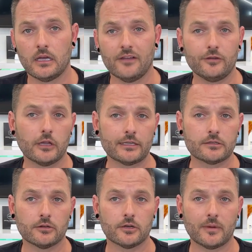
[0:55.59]
If you'd like to
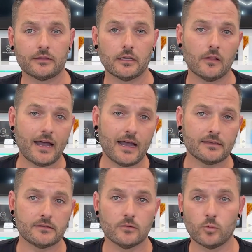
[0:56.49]
learn about the
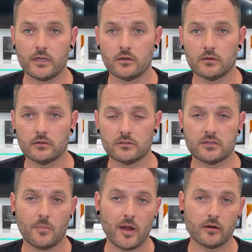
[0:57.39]
glass, the wheels,
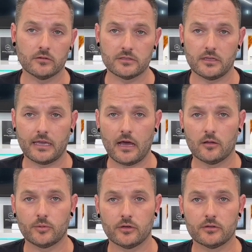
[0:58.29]
the barrels, and the
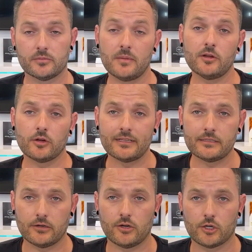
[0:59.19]
calipers, maybe your
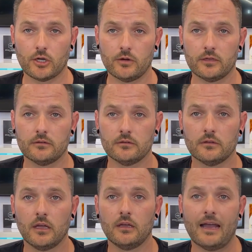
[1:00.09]
interior coating,
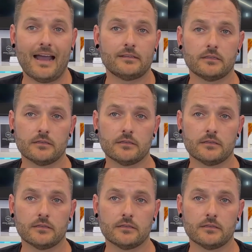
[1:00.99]
ask